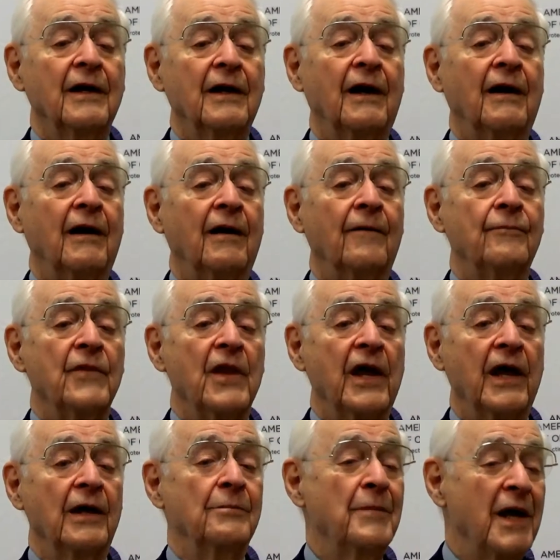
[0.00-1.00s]

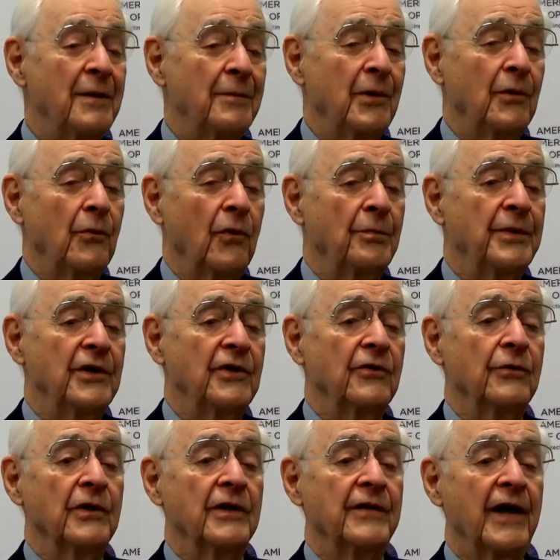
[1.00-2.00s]
And maybe we'll be
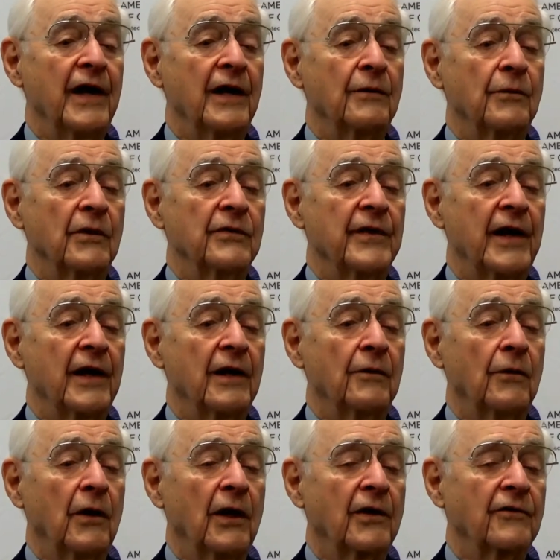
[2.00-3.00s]
doing that with
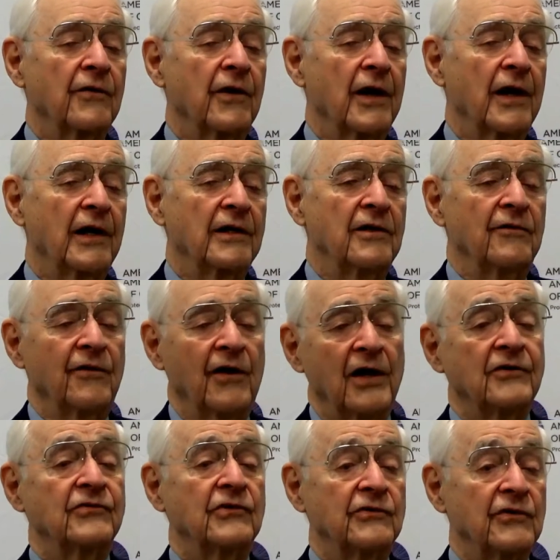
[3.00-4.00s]
nanoelectronic
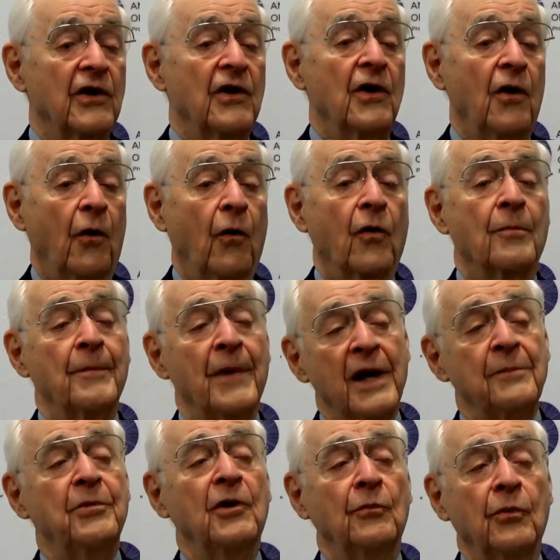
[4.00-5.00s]
devices, or
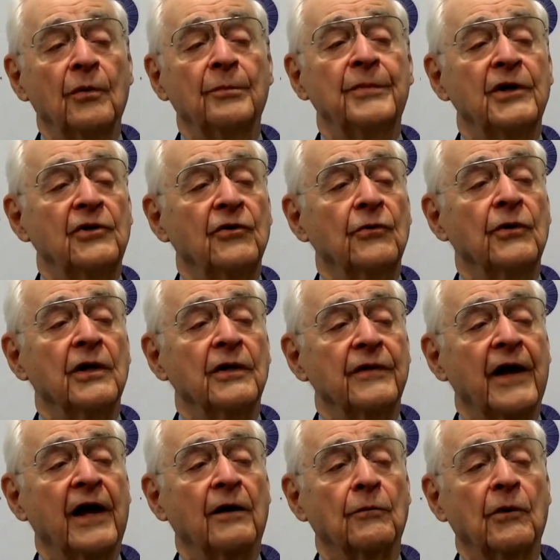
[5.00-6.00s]
maybe we'll be doing
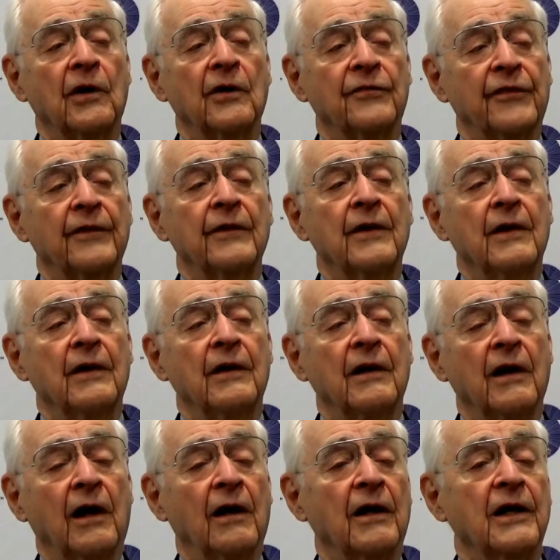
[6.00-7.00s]
that with
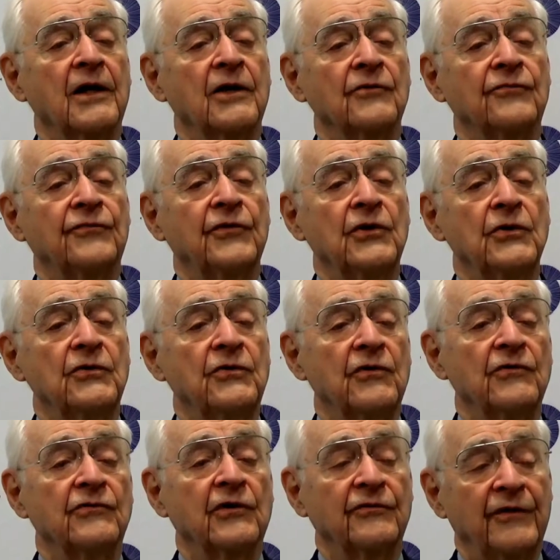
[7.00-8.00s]

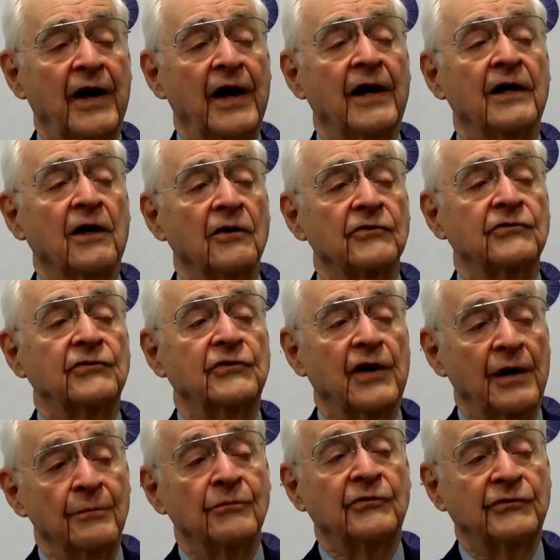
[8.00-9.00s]
infusions of adult
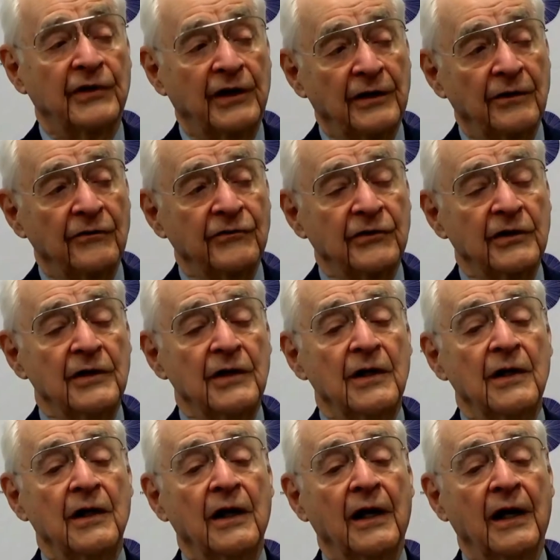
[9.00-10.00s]
stem cells.
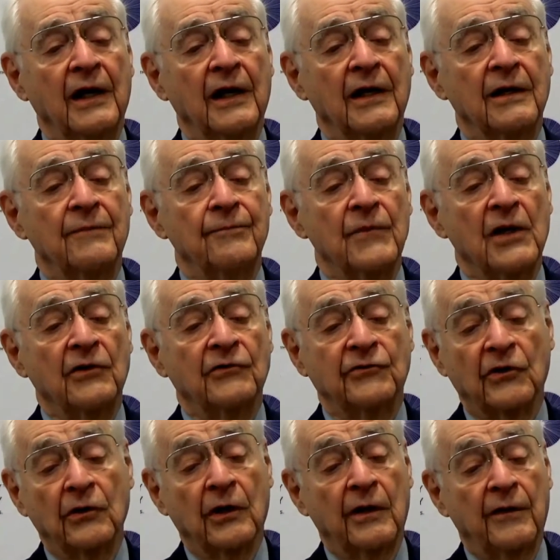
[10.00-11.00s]
And
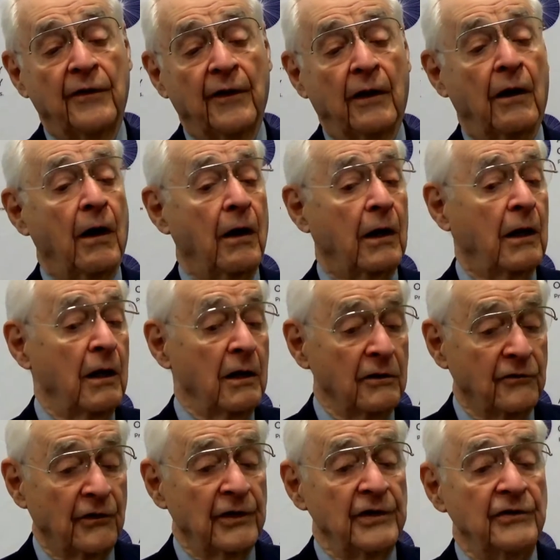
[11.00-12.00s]
certainly there are
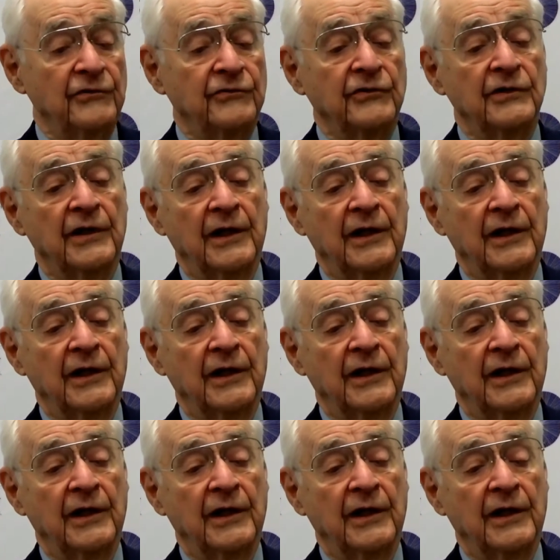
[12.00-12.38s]
countries,